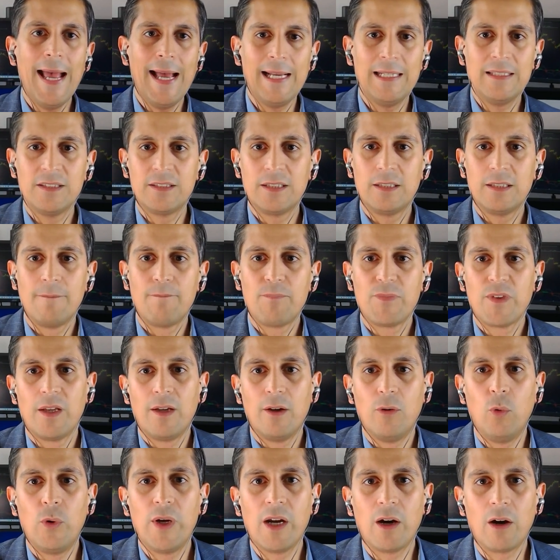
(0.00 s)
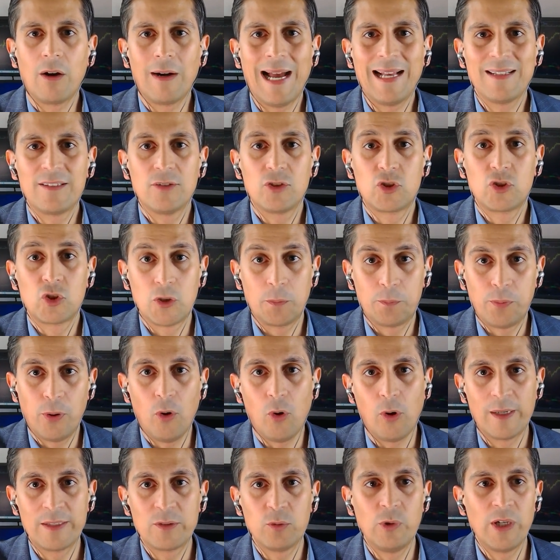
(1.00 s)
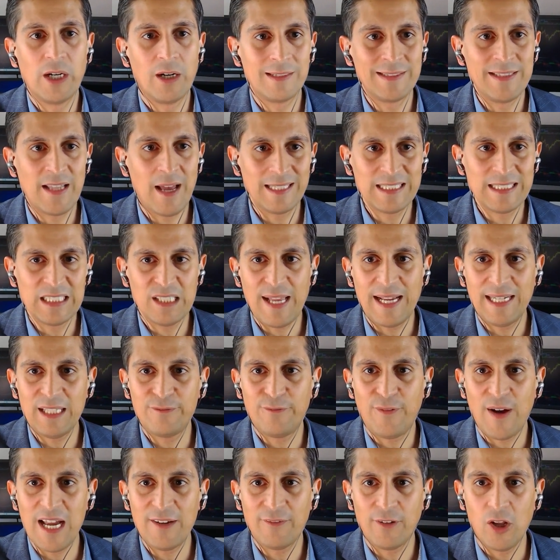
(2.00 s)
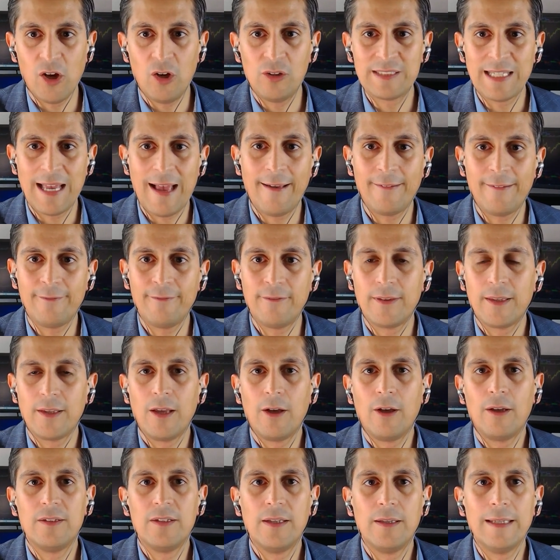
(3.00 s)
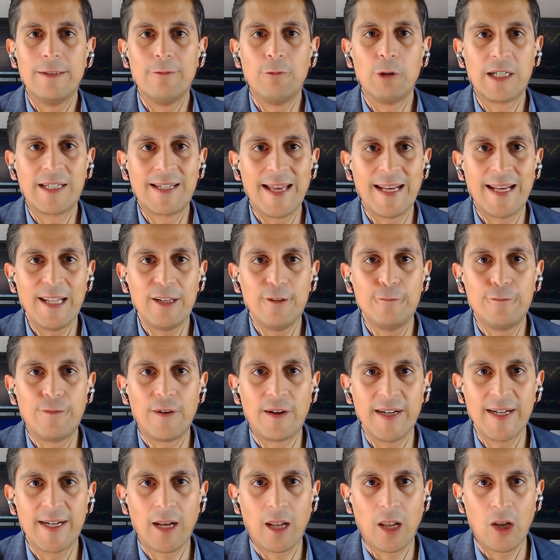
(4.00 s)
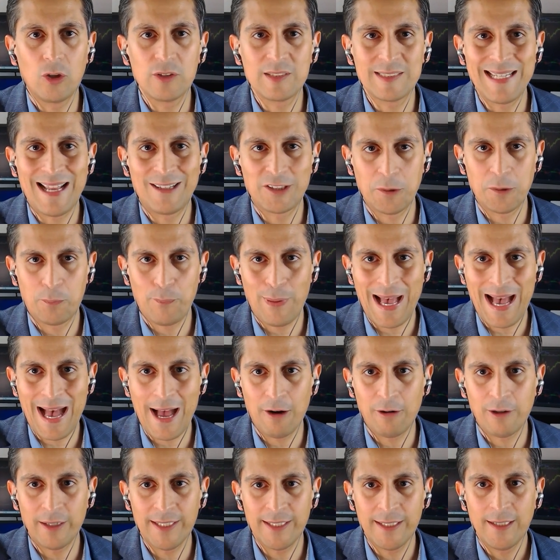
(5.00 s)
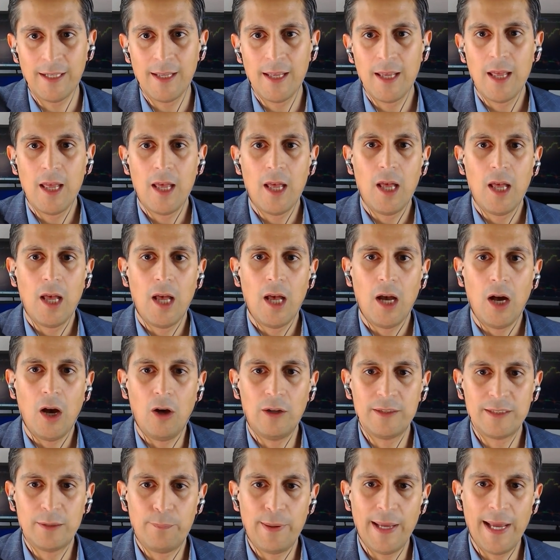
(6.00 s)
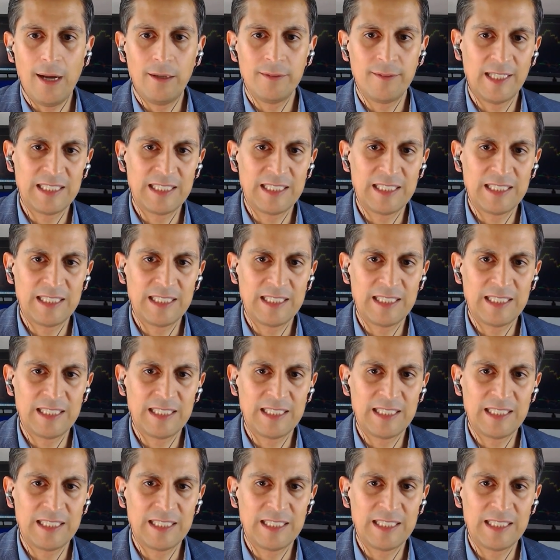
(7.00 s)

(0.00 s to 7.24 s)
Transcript: And we are at support. We are at 1985 lows and we're getting very close now to parity on the